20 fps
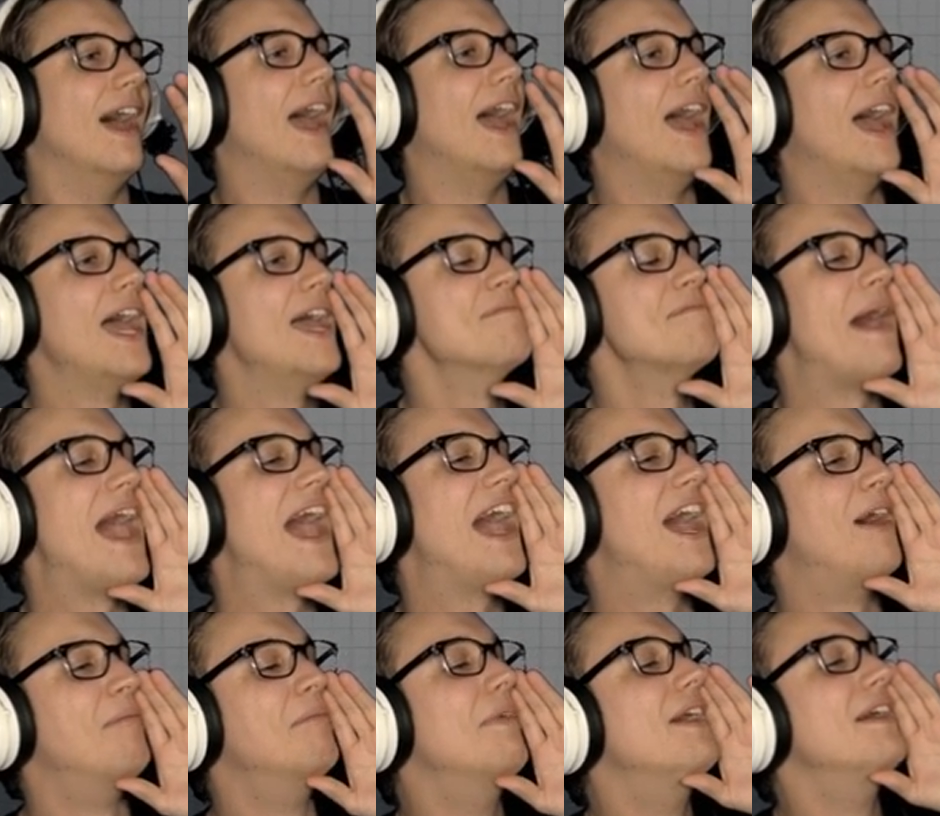Hey,
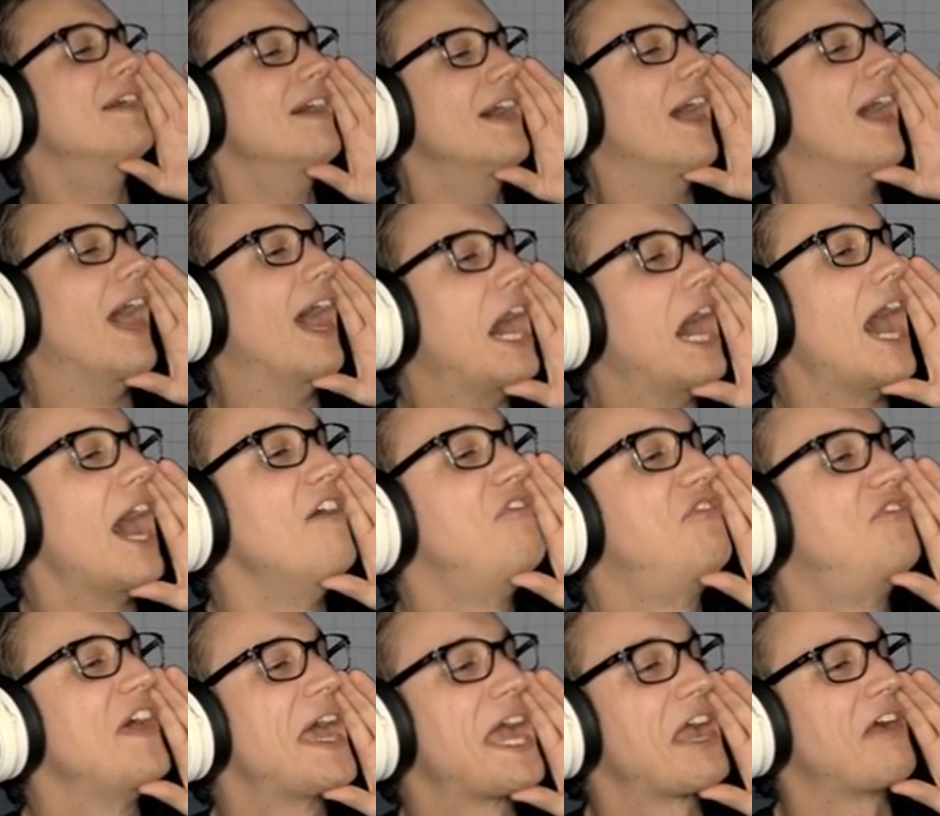Mom! I
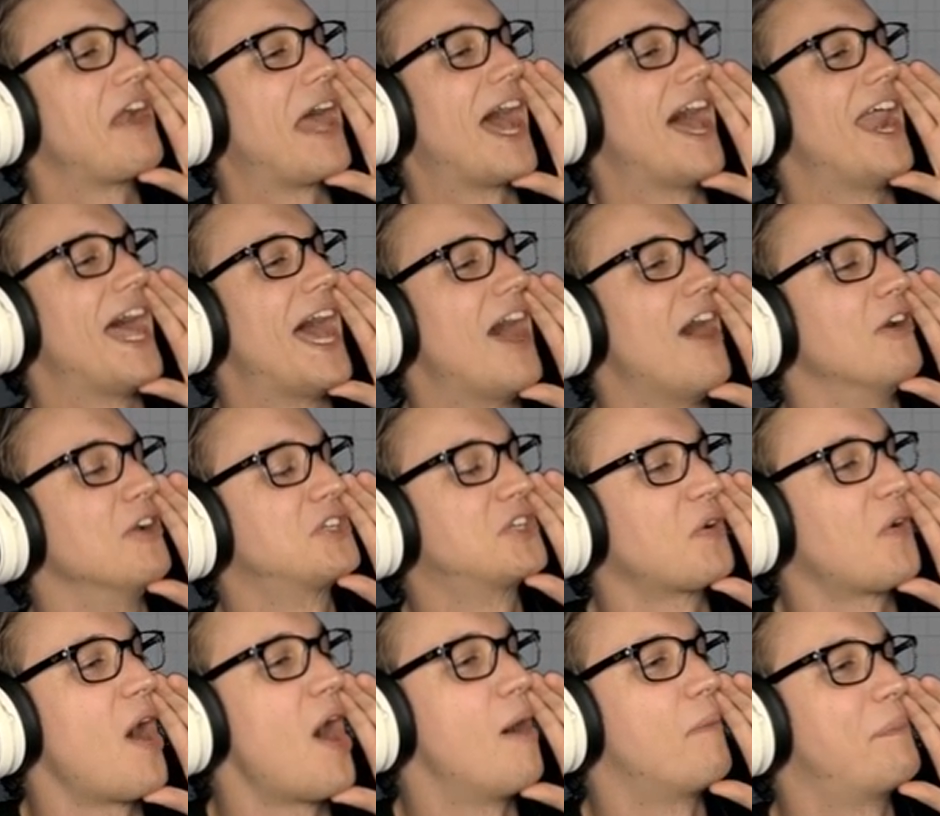figured out how a
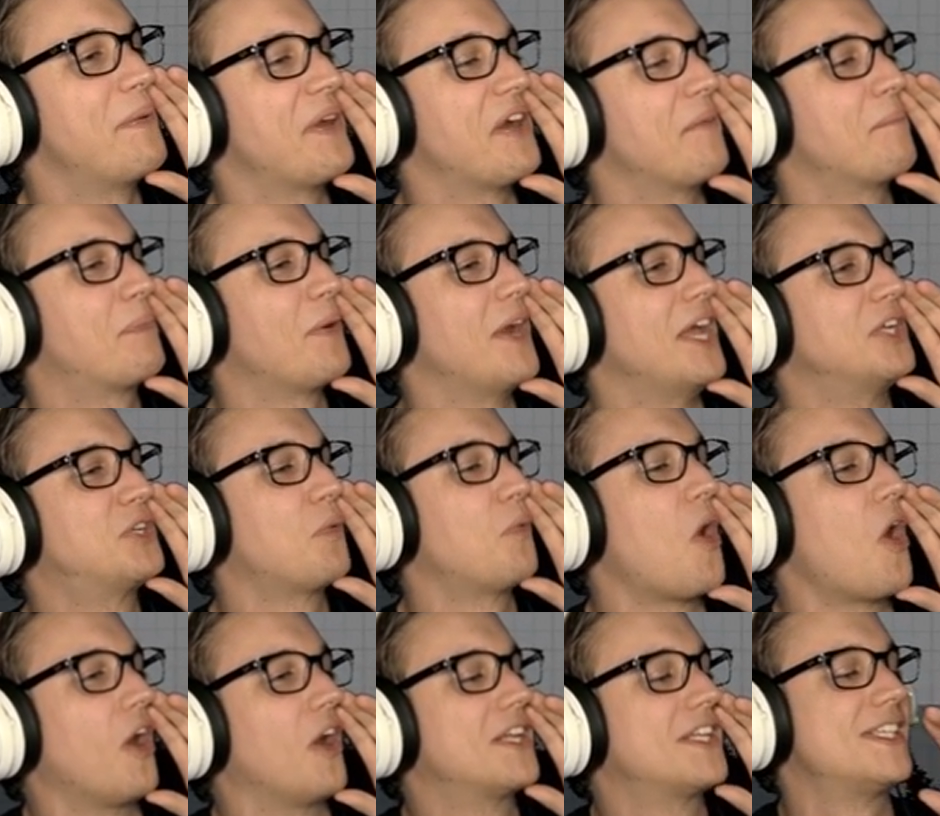drawbridge
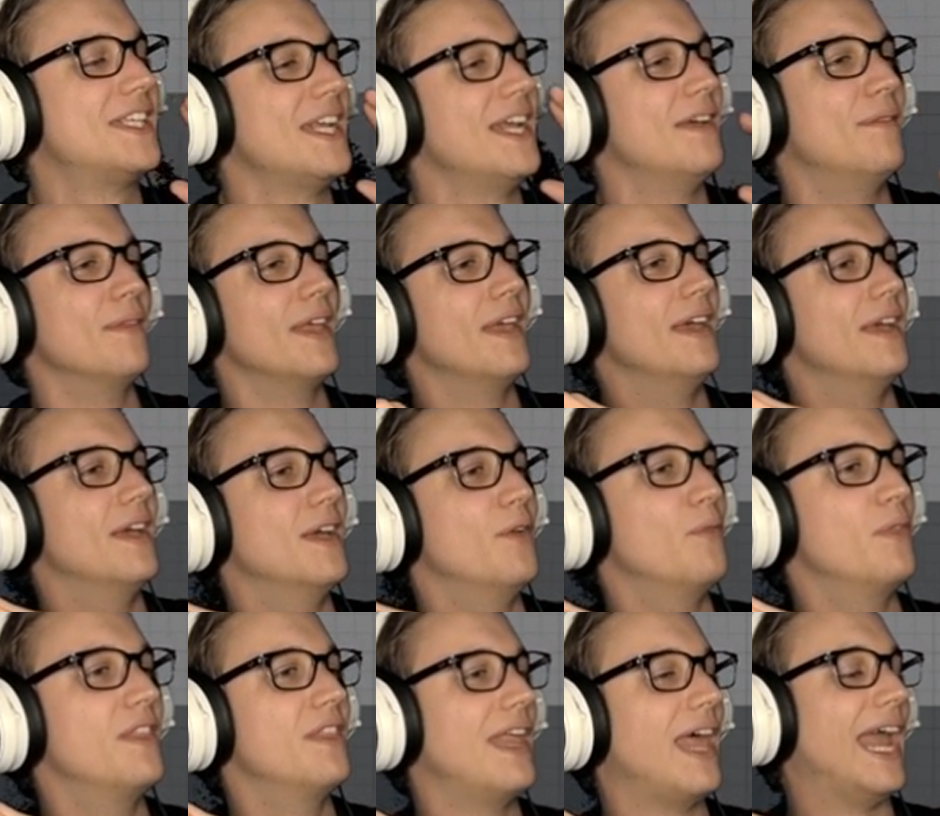works.
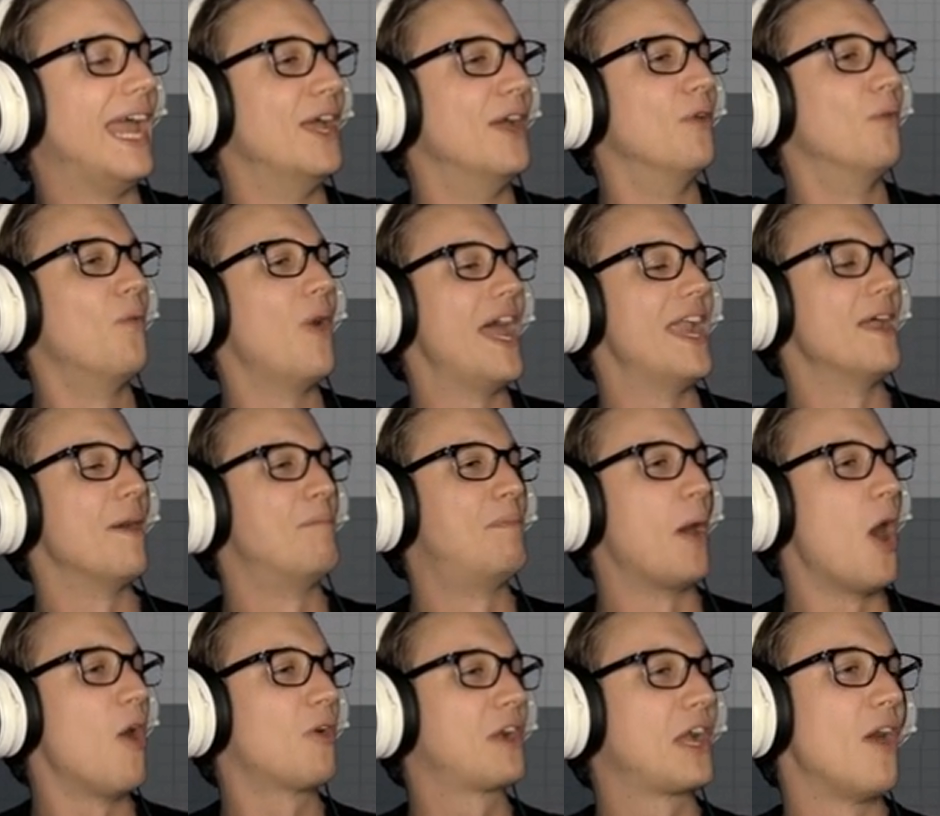When a
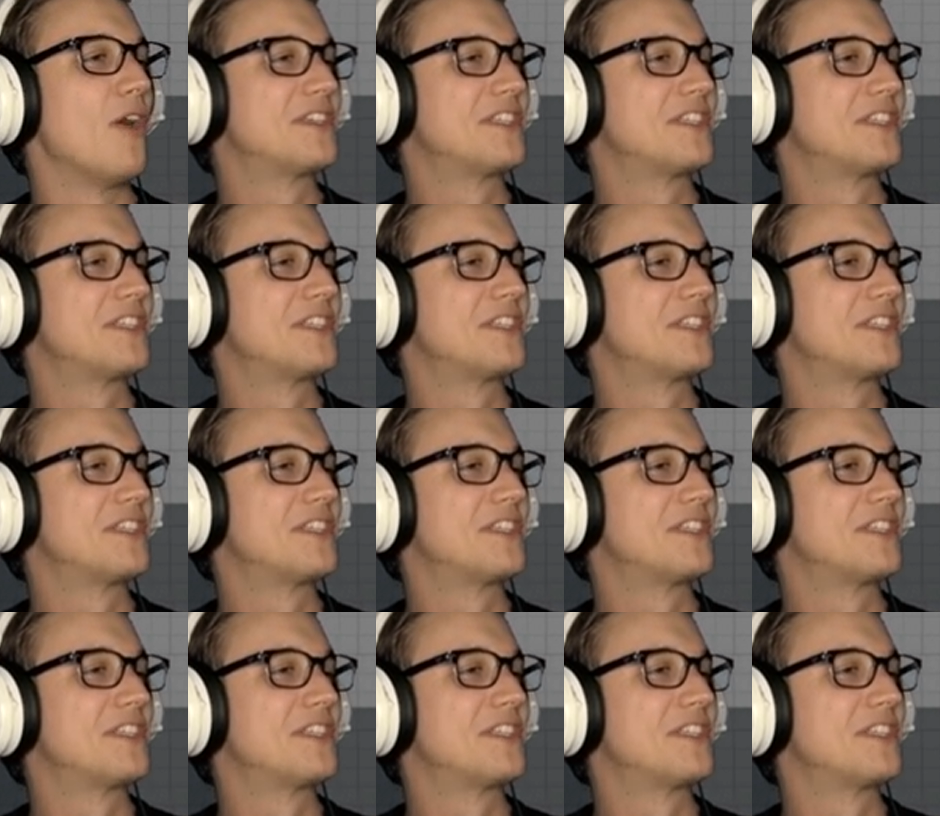boat goes